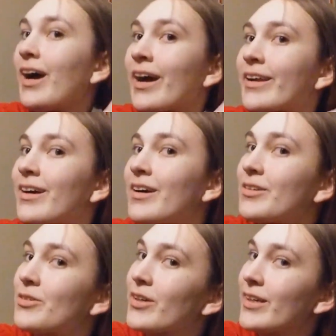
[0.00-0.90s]
I cut
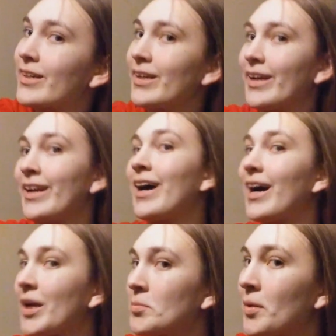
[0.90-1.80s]
crooked and
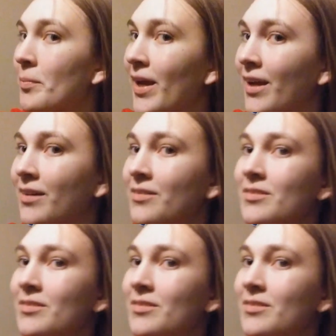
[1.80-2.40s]
I am the man.